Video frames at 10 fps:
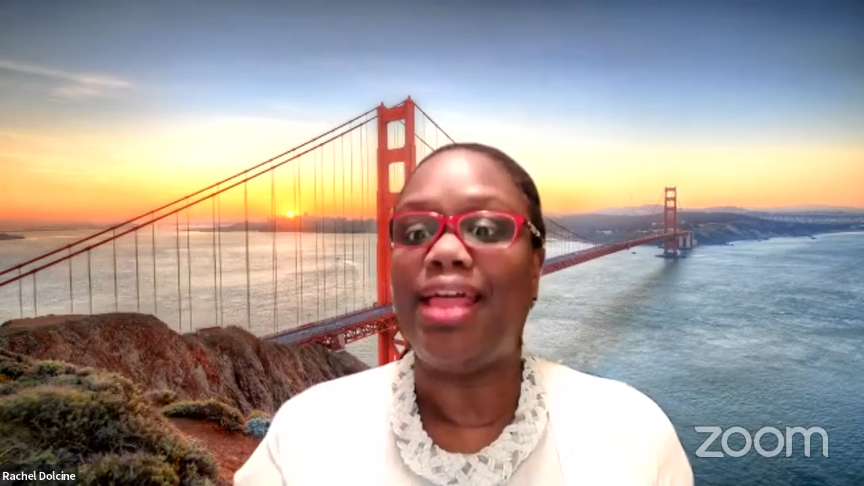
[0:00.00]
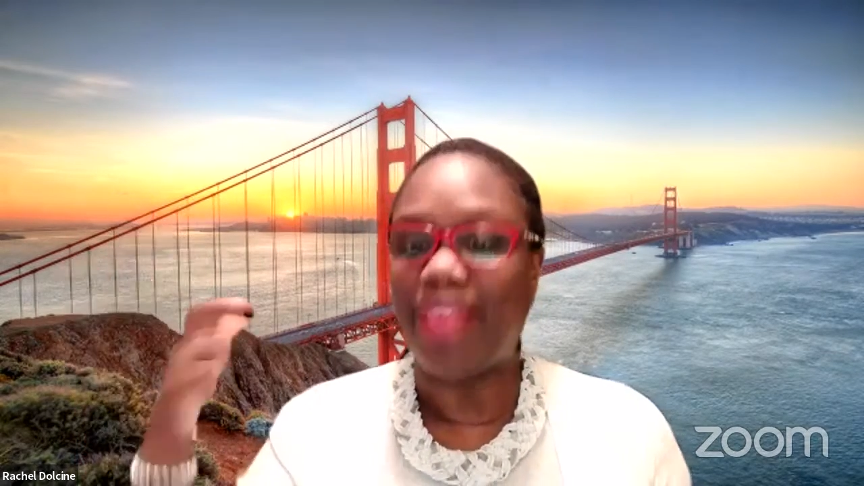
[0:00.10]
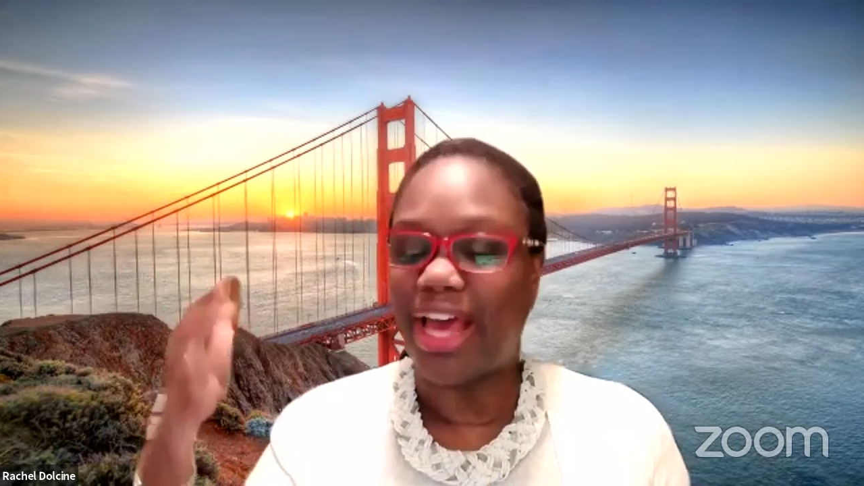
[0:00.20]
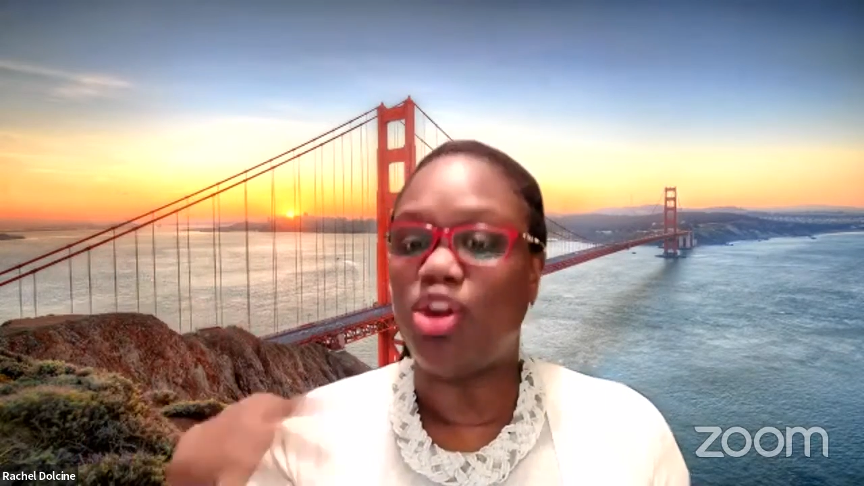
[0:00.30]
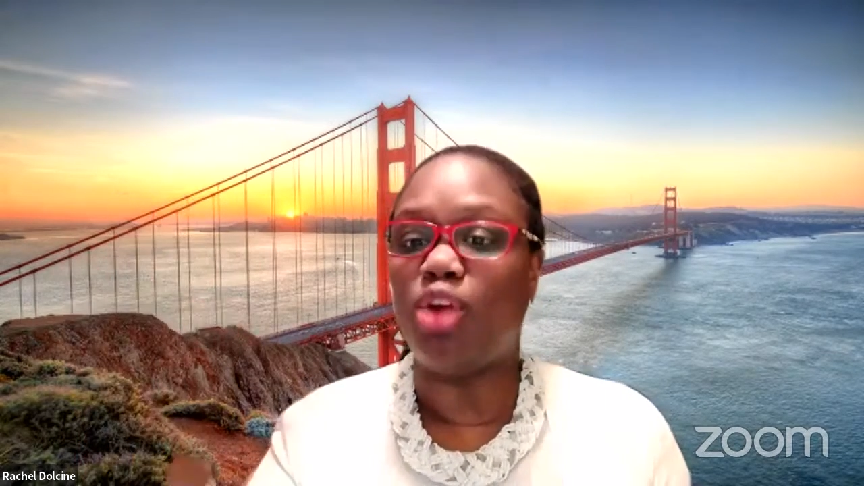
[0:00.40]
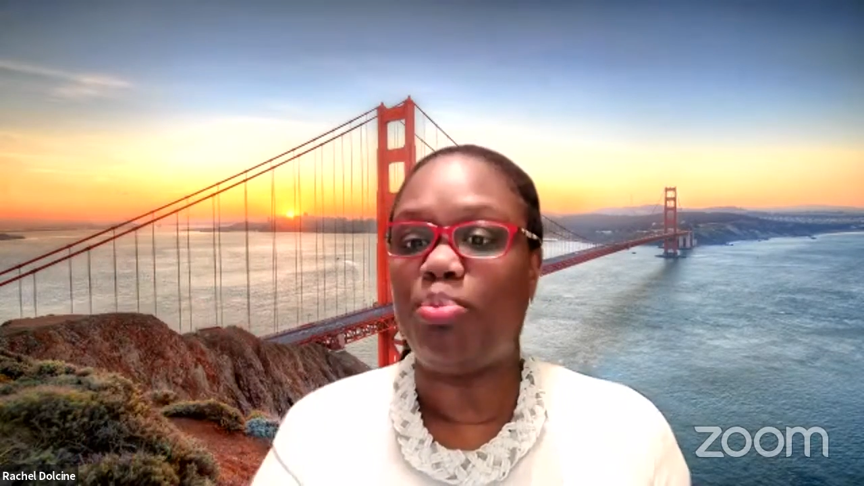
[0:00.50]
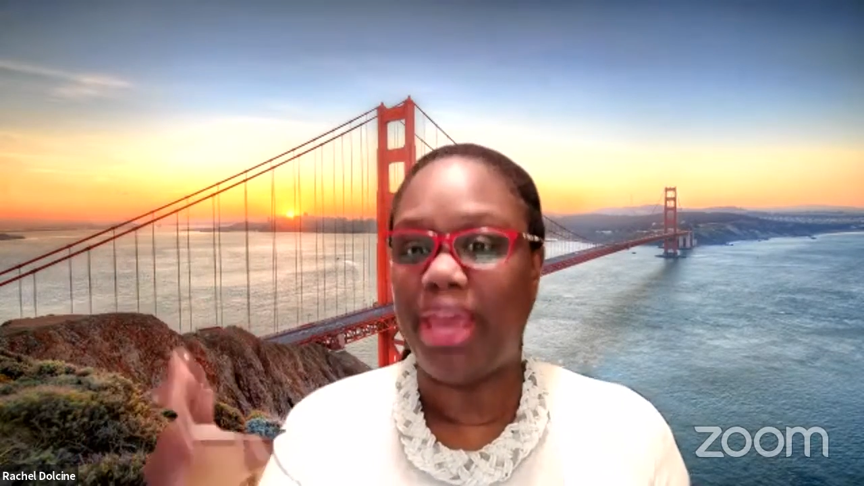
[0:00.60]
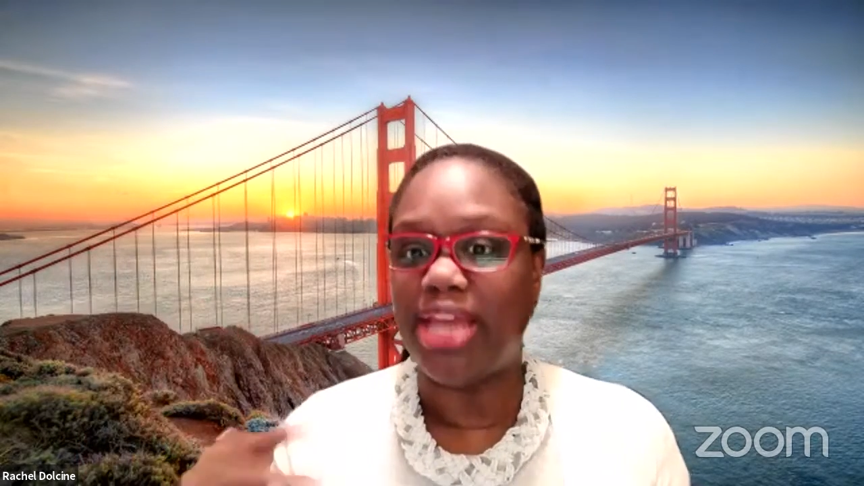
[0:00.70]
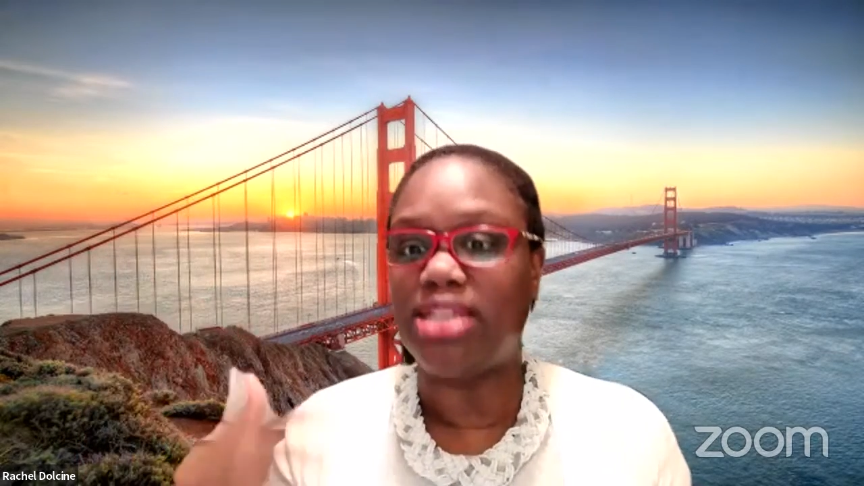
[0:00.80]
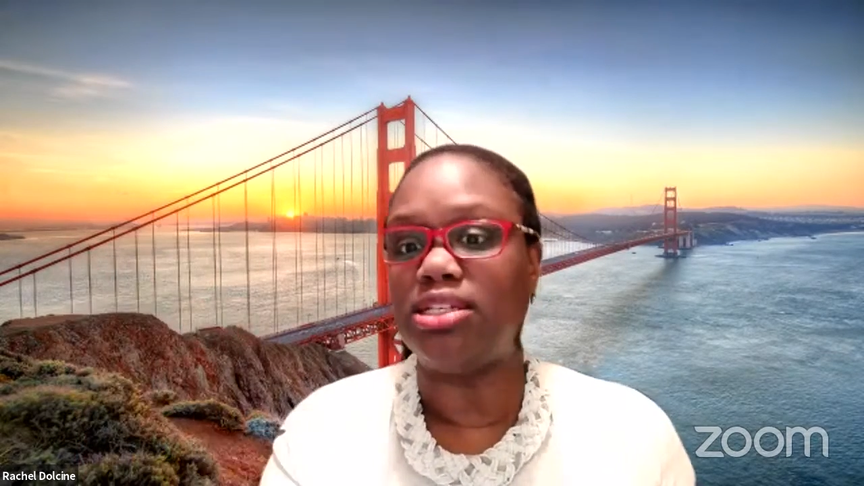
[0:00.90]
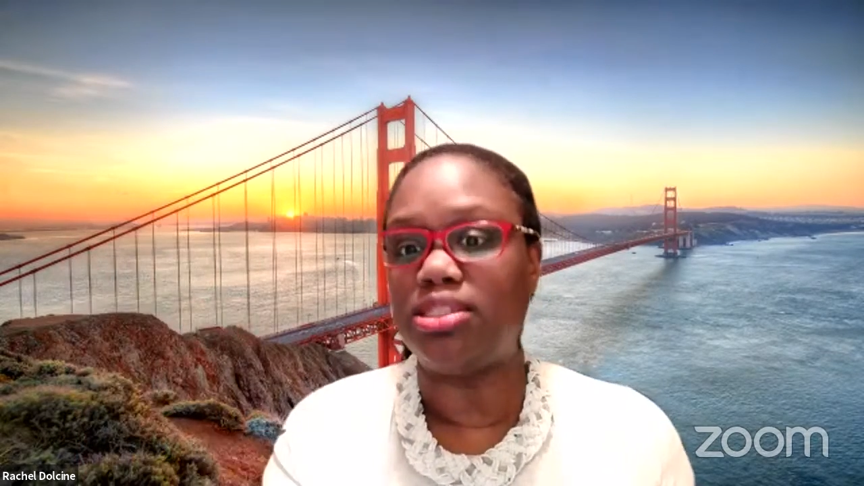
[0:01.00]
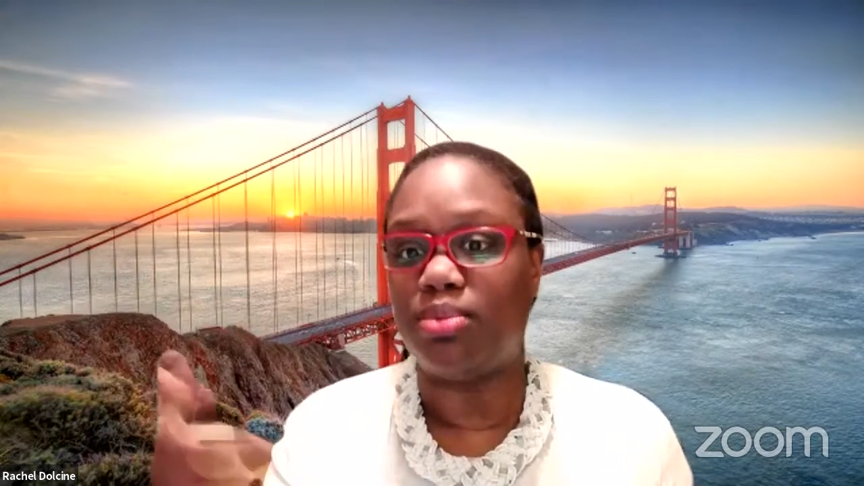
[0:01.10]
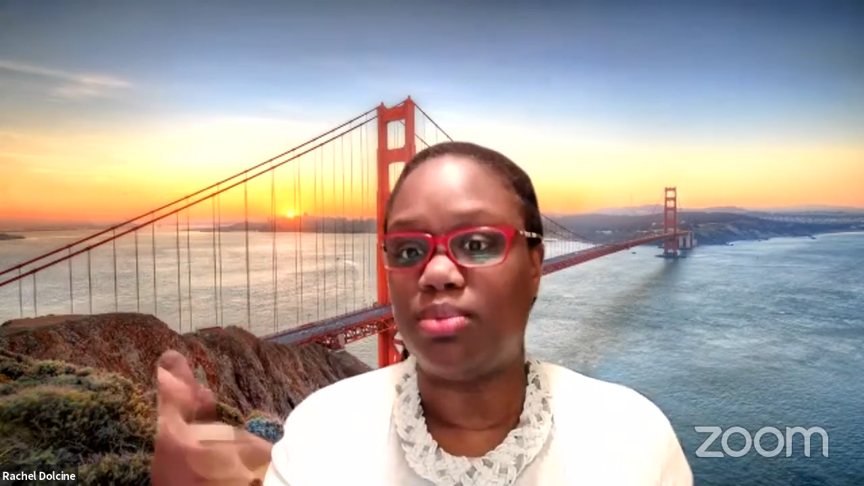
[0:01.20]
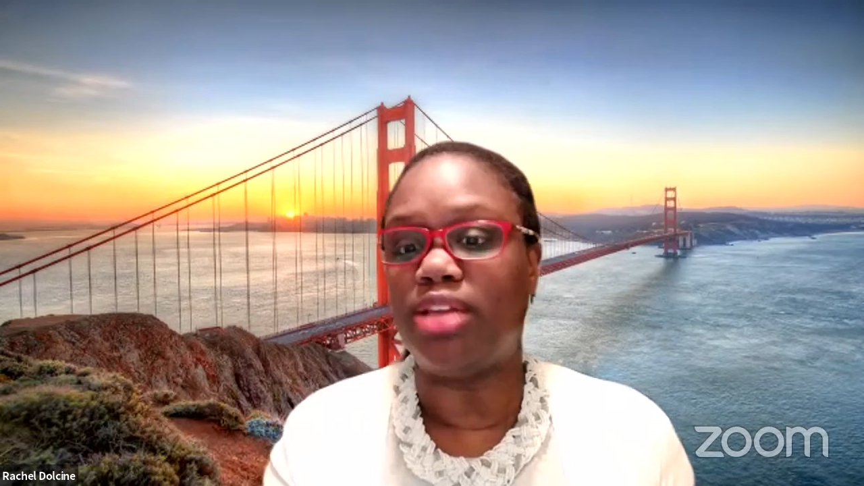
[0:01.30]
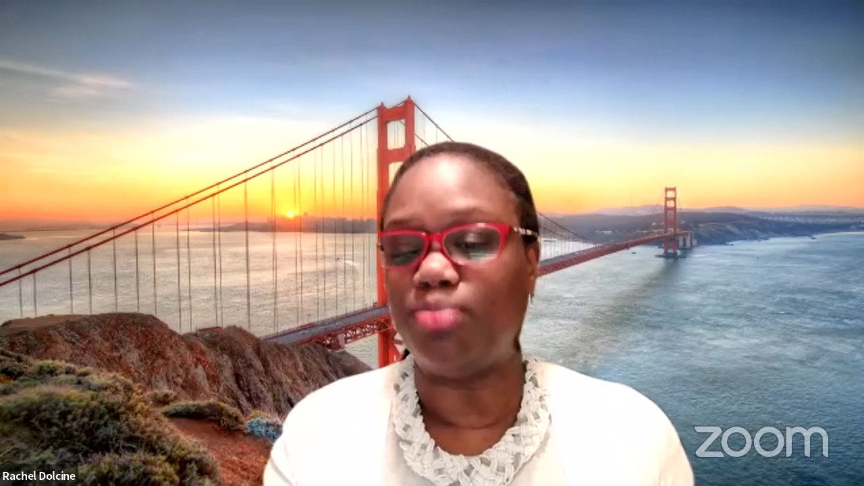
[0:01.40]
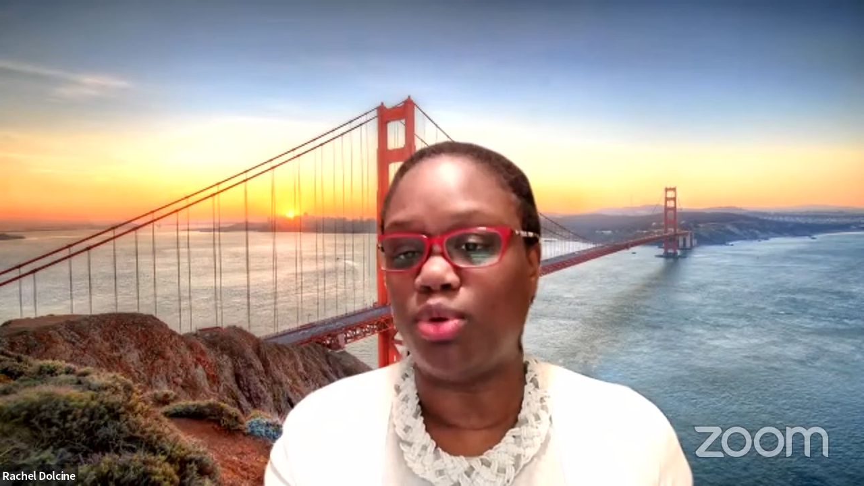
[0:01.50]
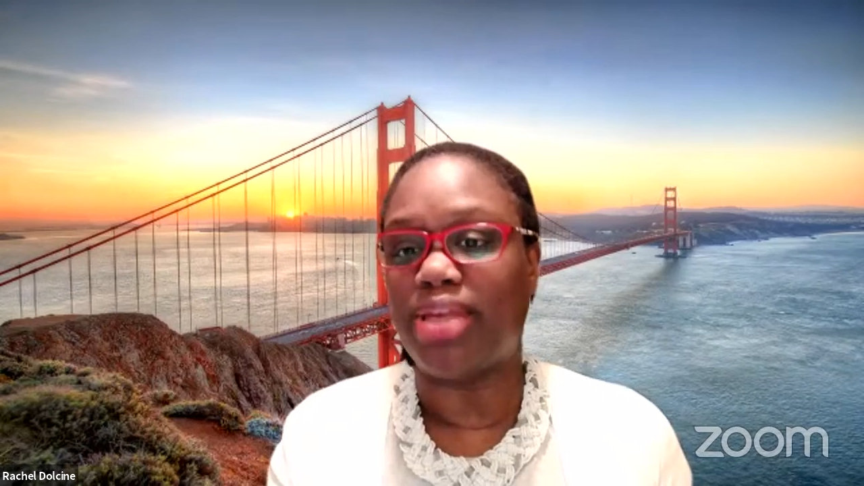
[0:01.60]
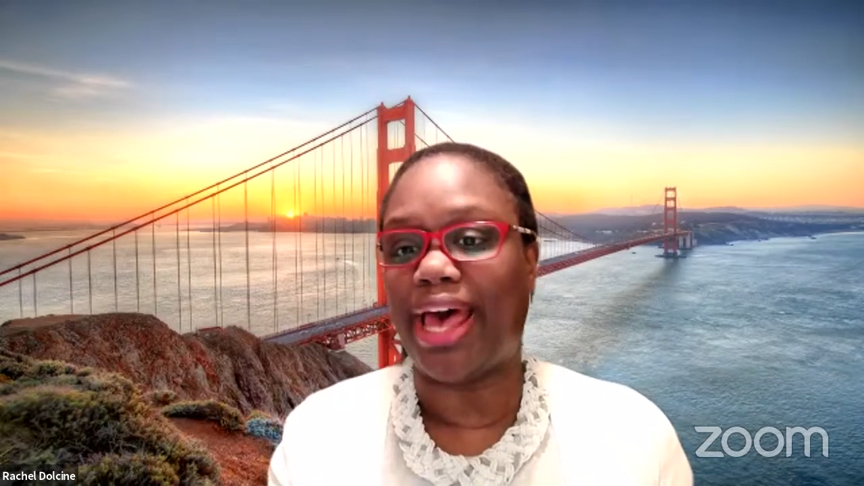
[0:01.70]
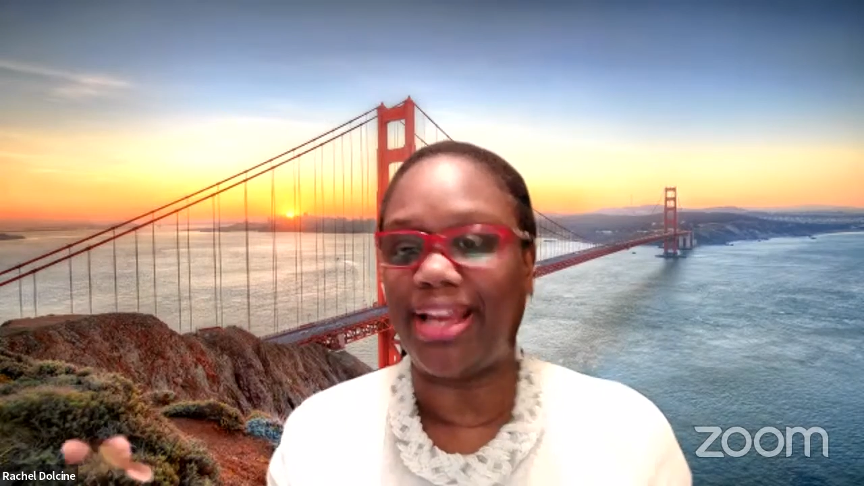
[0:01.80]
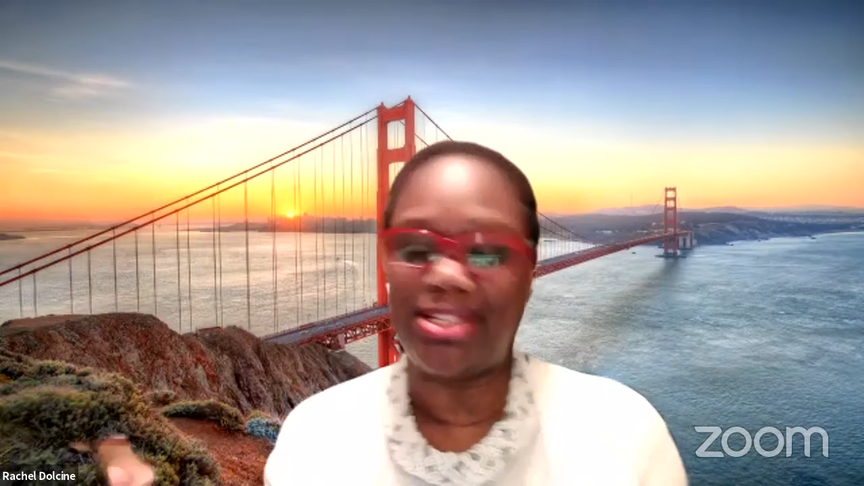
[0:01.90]
that your page is most
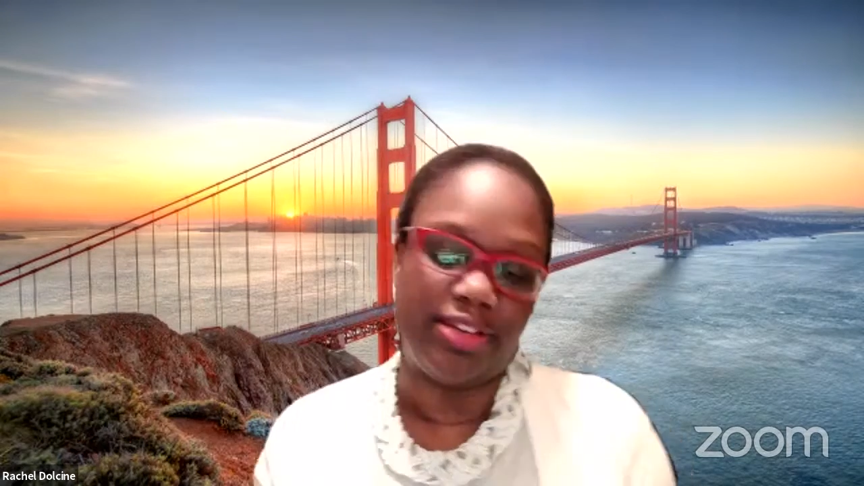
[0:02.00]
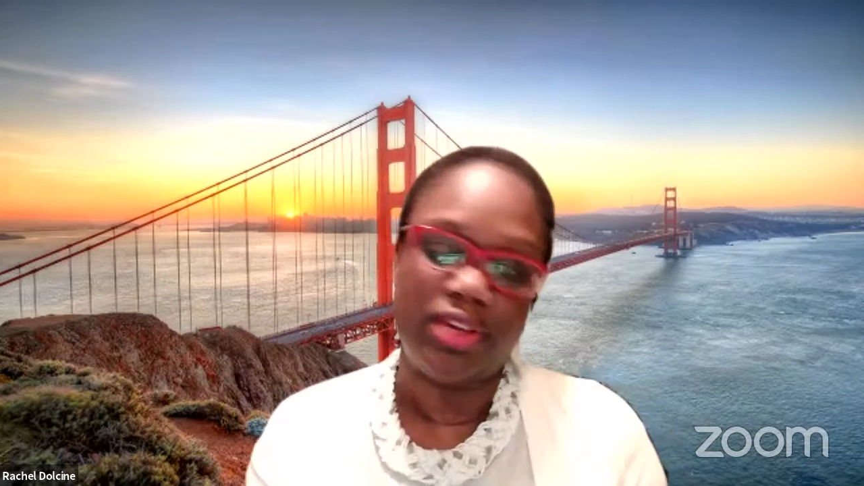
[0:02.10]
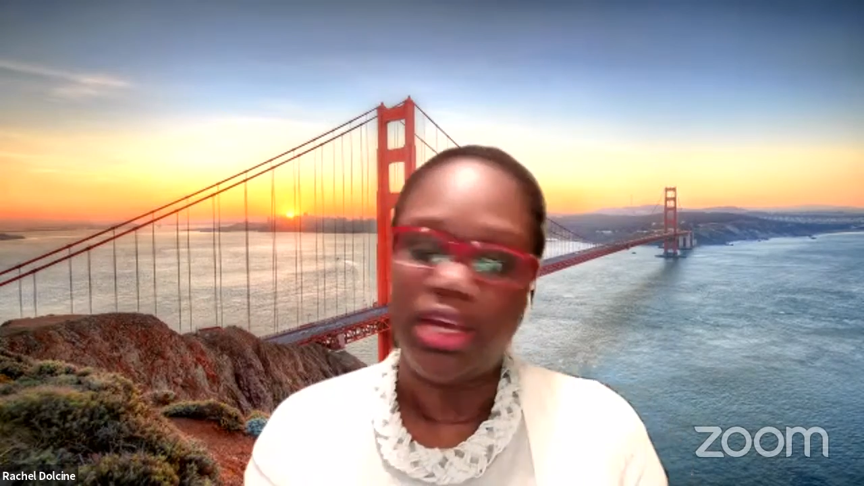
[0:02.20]
active.